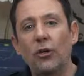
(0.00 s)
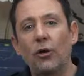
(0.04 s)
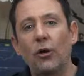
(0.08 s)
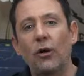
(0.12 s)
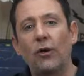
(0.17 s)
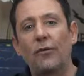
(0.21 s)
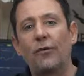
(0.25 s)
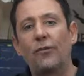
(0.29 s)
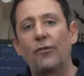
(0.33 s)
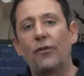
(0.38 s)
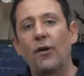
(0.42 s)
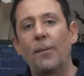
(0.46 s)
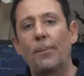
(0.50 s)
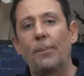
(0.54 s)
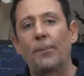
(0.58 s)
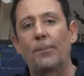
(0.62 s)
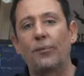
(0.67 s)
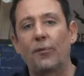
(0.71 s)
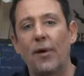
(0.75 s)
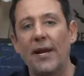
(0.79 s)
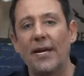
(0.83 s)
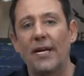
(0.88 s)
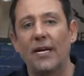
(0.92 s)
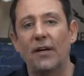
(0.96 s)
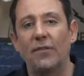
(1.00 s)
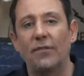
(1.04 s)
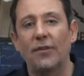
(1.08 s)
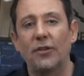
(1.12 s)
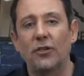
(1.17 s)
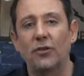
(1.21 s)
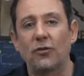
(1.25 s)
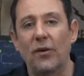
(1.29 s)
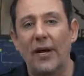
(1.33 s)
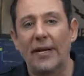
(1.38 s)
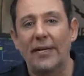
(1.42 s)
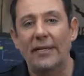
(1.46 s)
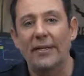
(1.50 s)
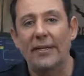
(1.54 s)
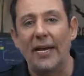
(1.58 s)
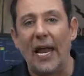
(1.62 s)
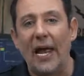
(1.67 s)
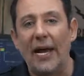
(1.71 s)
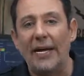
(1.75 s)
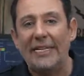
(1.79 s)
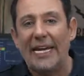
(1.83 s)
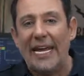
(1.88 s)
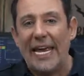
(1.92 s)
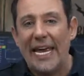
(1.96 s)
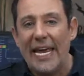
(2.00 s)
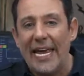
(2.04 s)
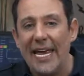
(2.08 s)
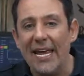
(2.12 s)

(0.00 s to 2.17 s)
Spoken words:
look for a break of the trend line